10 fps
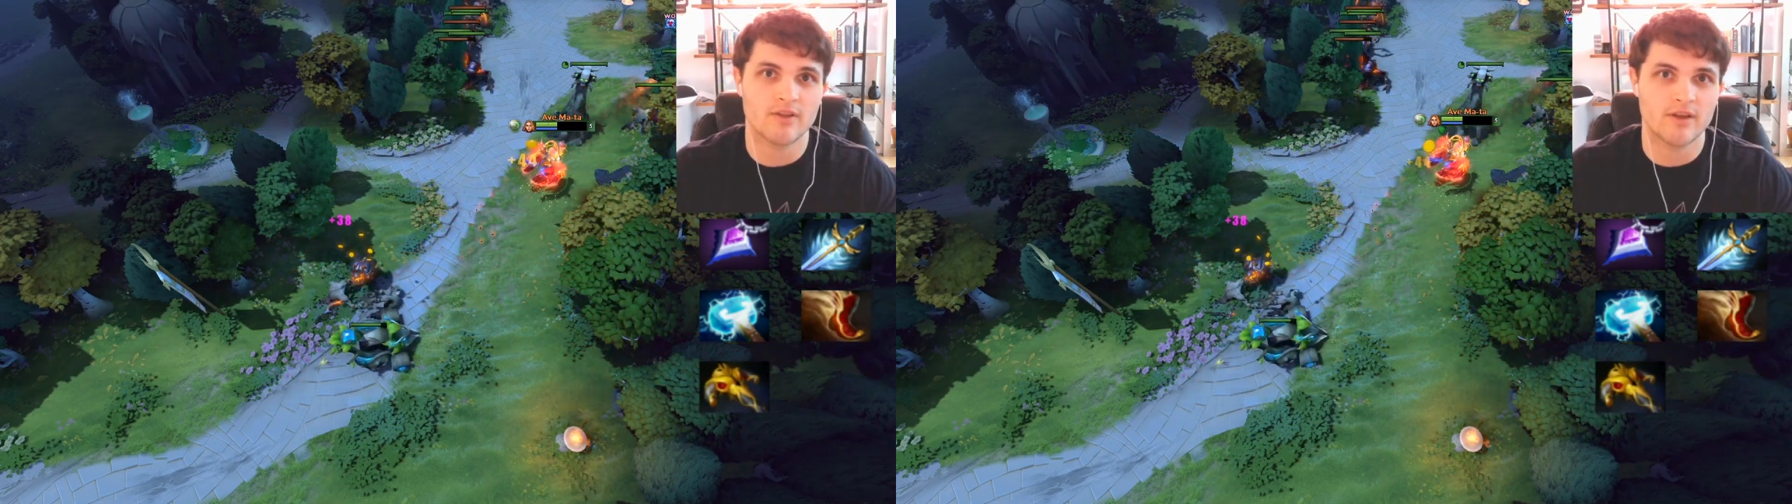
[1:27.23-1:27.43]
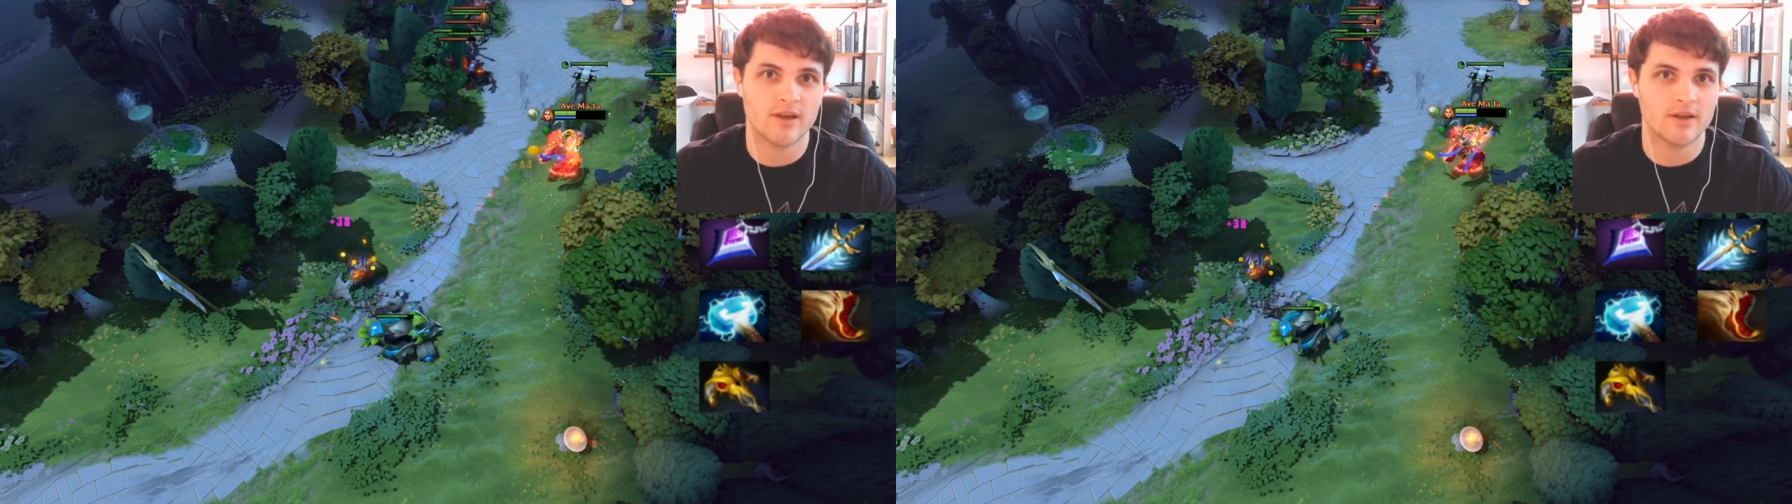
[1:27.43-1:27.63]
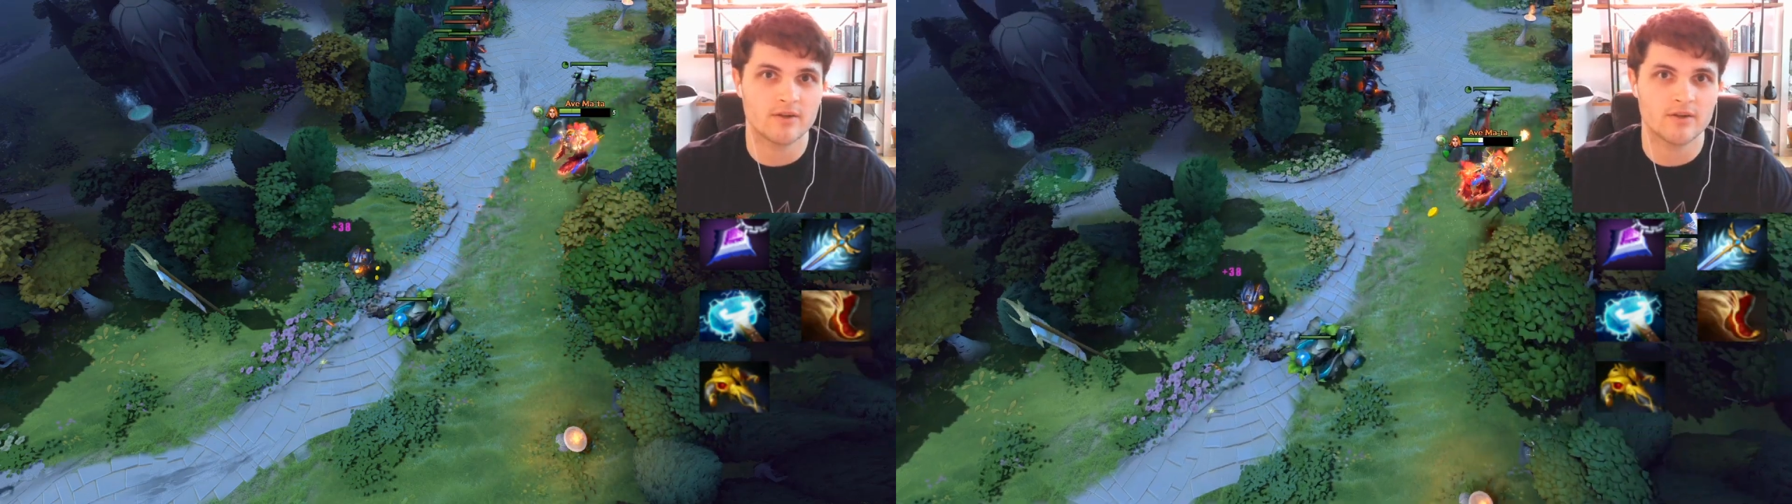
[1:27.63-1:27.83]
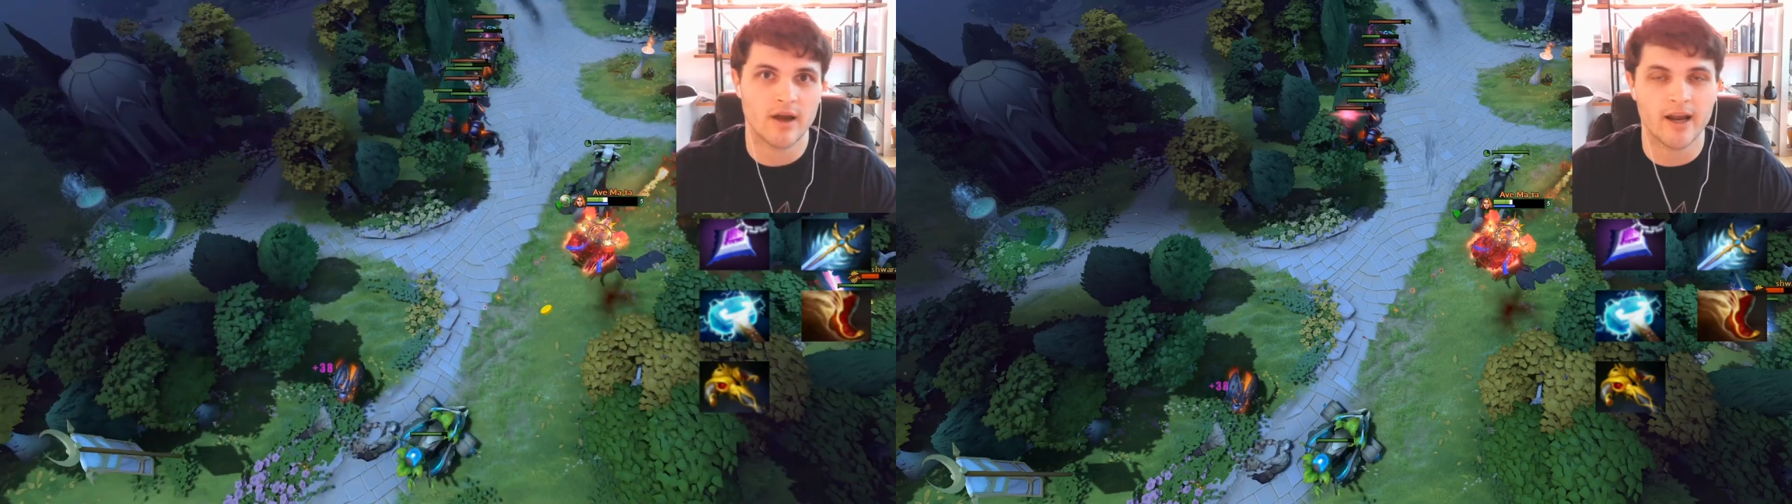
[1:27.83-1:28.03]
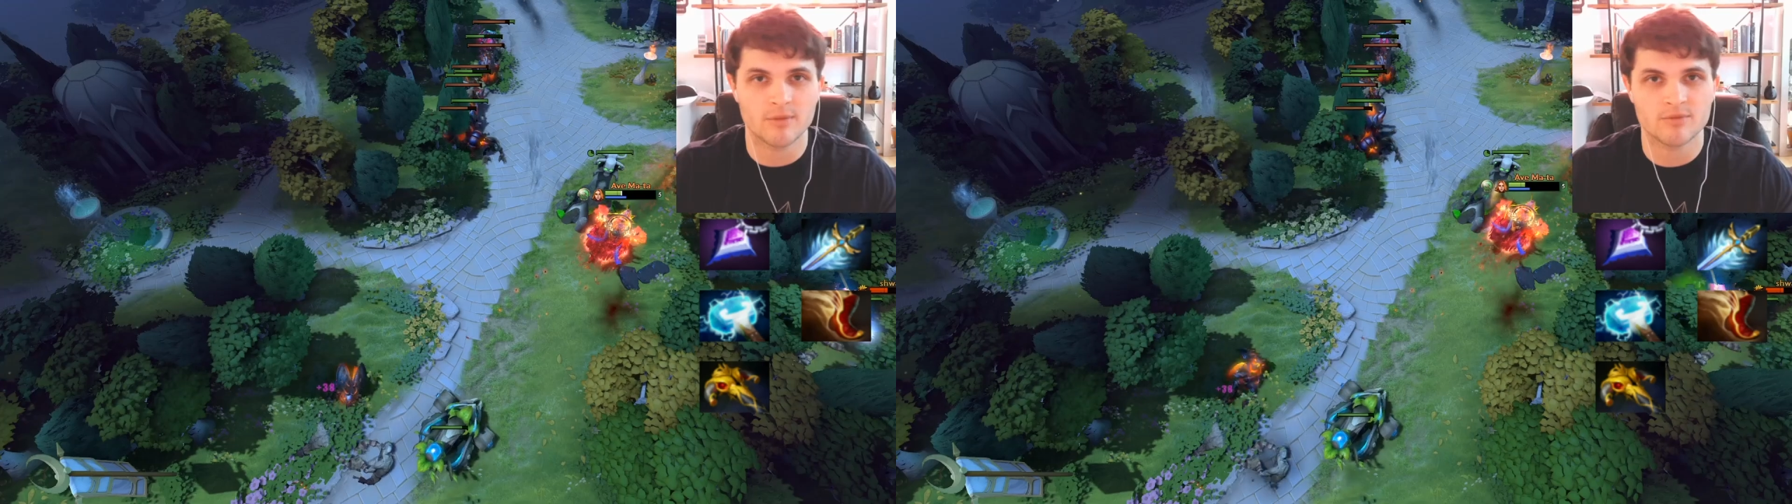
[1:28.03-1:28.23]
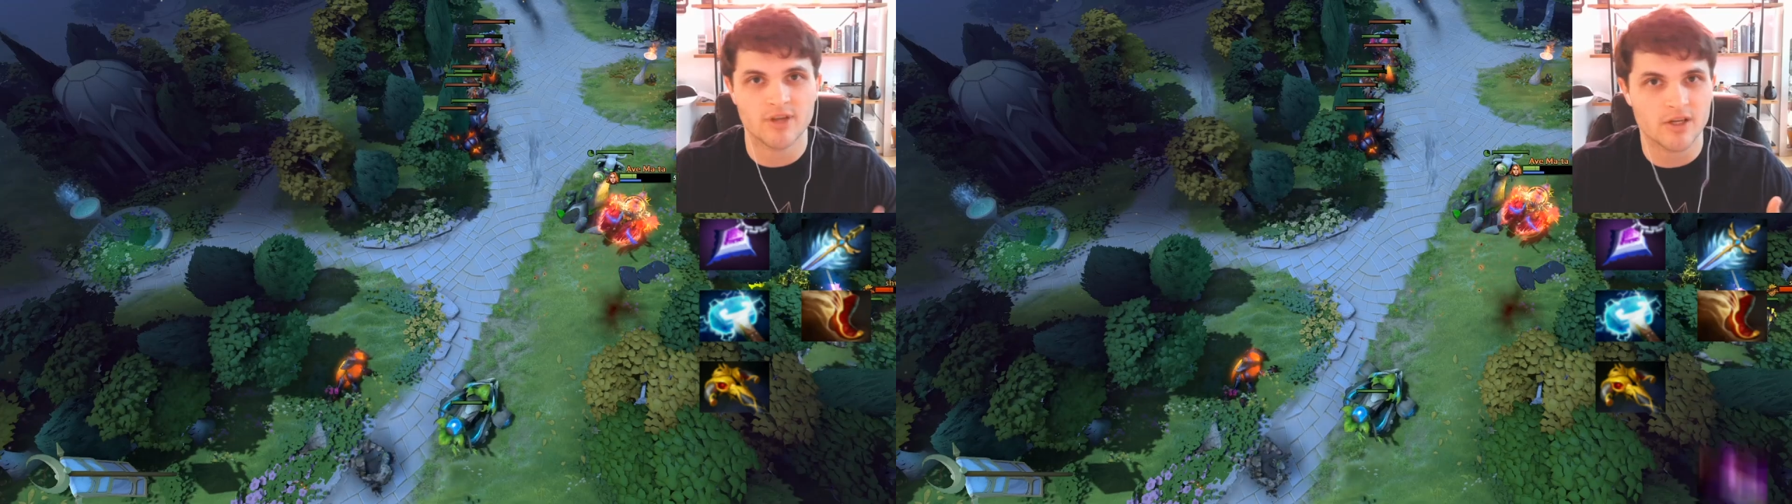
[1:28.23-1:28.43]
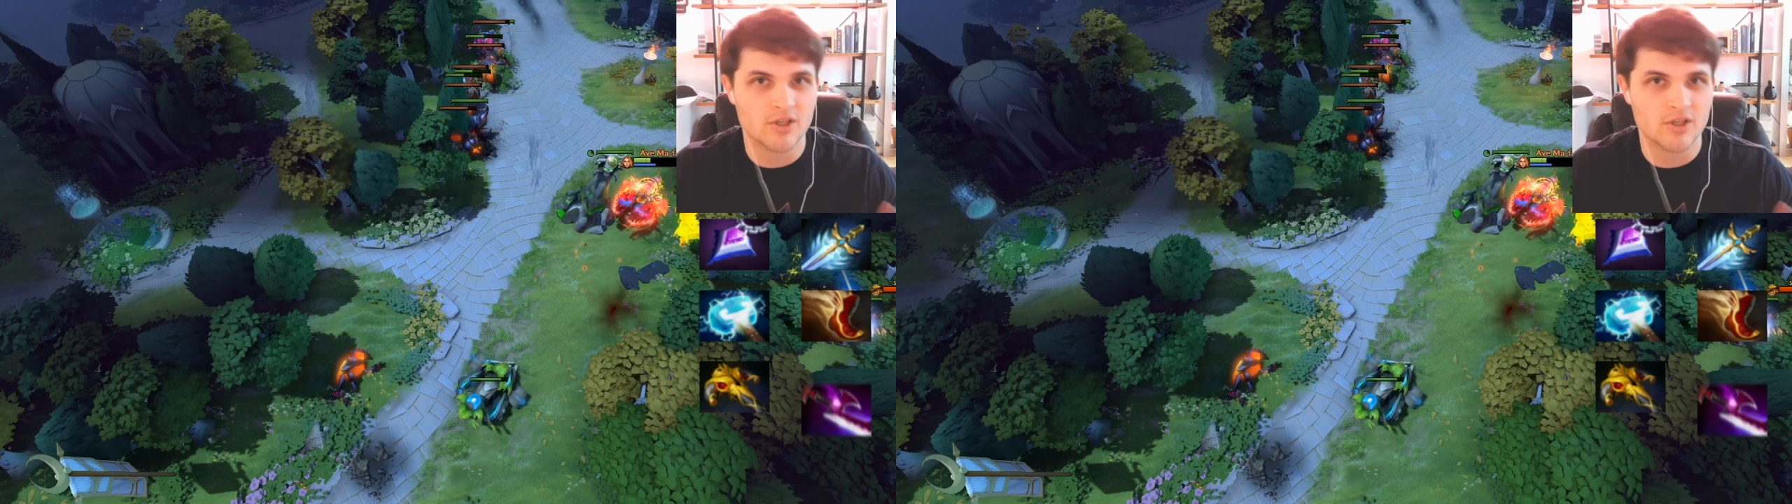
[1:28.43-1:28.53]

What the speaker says: and then items like